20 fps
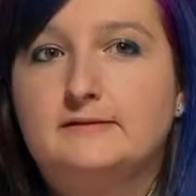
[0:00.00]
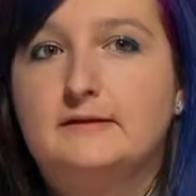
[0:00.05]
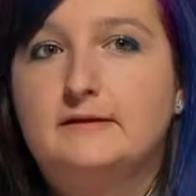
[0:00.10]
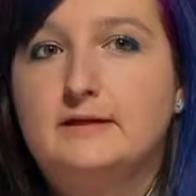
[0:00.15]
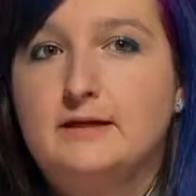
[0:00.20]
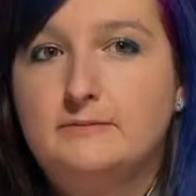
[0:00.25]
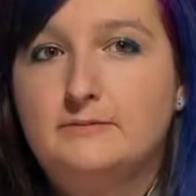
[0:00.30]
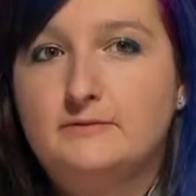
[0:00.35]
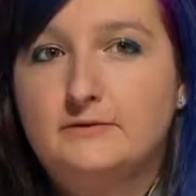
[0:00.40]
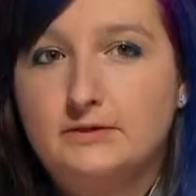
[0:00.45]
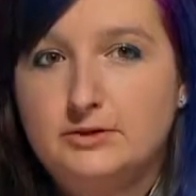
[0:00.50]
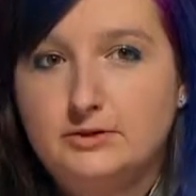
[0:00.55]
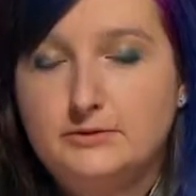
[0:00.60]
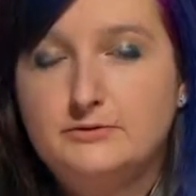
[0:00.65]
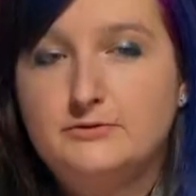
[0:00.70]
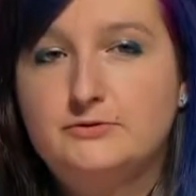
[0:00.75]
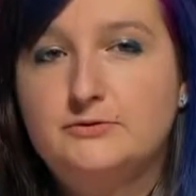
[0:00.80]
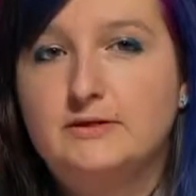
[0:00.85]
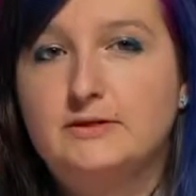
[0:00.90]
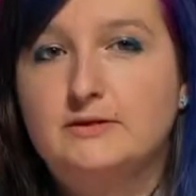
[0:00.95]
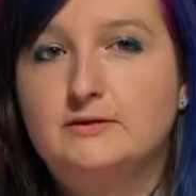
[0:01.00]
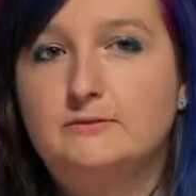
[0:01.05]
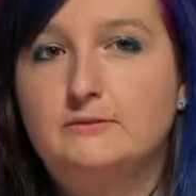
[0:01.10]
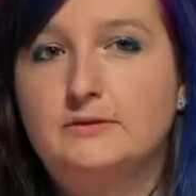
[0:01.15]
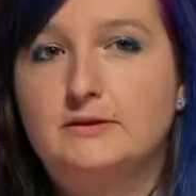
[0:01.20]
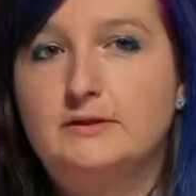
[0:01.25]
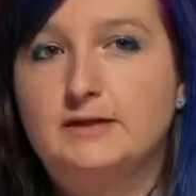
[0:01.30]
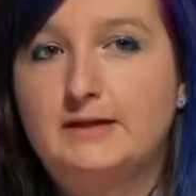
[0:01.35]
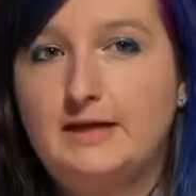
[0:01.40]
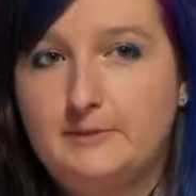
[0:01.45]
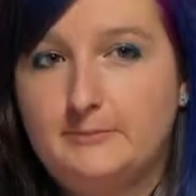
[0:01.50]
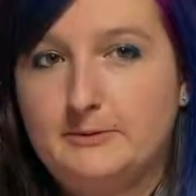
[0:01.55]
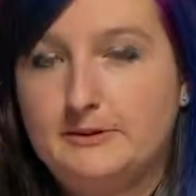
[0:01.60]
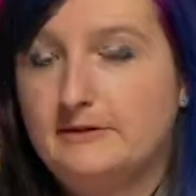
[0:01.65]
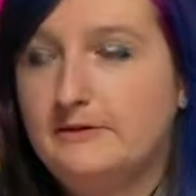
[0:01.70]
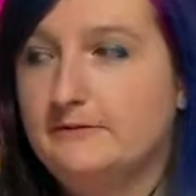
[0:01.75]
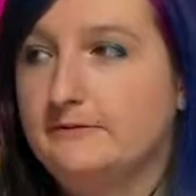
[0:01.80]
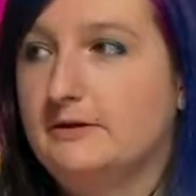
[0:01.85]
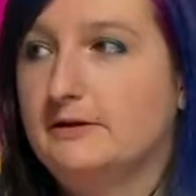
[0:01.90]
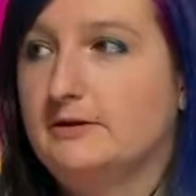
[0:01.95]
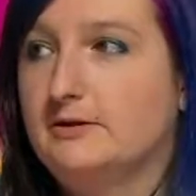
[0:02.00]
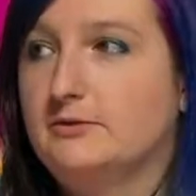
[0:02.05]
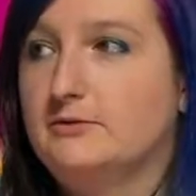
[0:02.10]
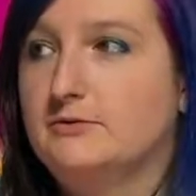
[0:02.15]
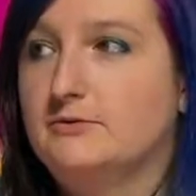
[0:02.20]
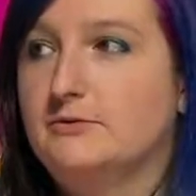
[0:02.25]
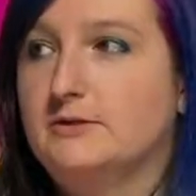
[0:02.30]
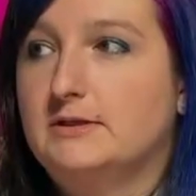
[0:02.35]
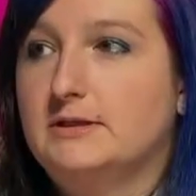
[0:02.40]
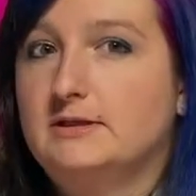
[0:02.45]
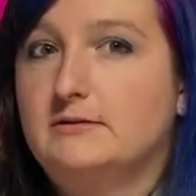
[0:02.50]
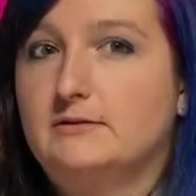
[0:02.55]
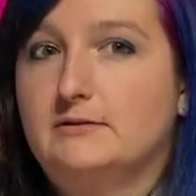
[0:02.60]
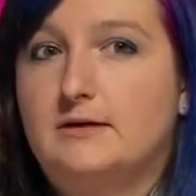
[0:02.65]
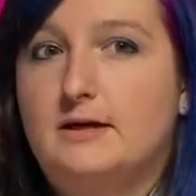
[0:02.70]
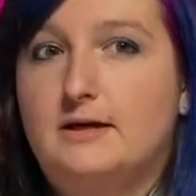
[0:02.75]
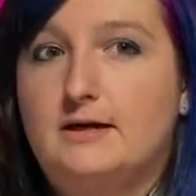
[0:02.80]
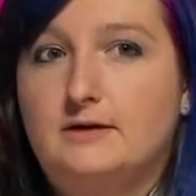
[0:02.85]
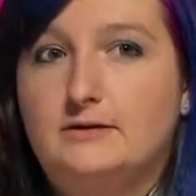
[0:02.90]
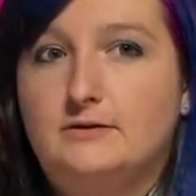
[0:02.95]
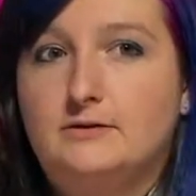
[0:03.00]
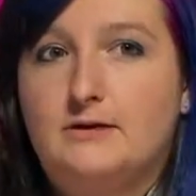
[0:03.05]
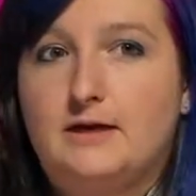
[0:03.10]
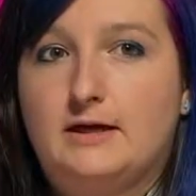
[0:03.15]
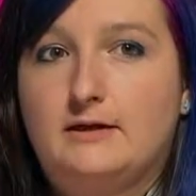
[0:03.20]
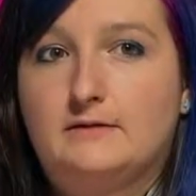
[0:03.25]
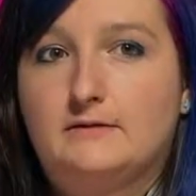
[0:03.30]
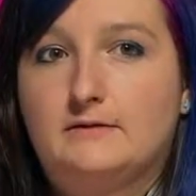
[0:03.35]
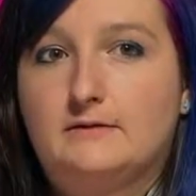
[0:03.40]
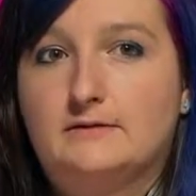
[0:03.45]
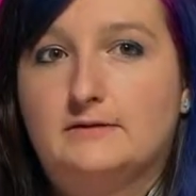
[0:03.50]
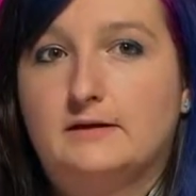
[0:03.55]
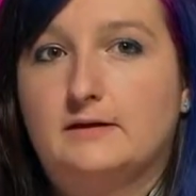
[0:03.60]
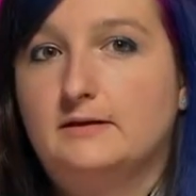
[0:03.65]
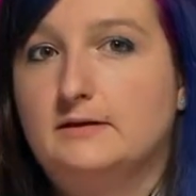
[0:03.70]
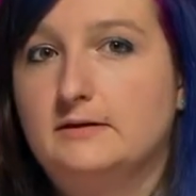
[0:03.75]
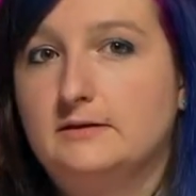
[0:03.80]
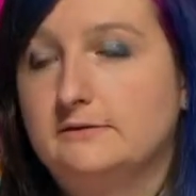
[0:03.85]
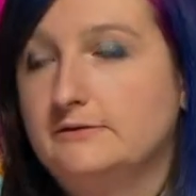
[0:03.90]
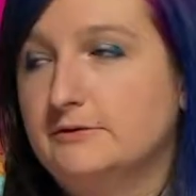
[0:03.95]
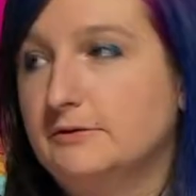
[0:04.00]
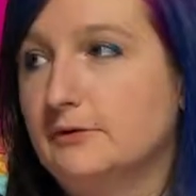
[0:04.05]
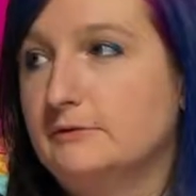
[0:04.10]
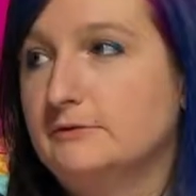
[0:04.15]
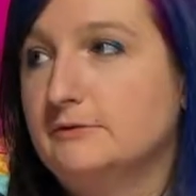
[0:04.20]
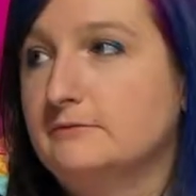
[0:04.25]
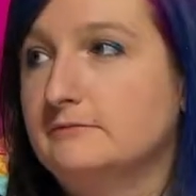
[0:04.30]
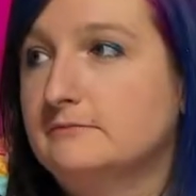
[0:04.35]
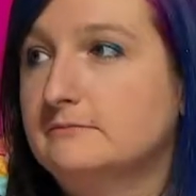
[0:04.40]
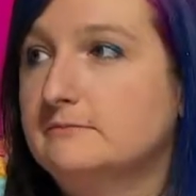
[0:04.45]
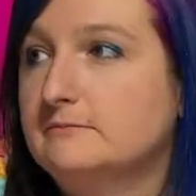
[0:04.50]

the name of the country with the capital of that country, uh, you get the title of a novel.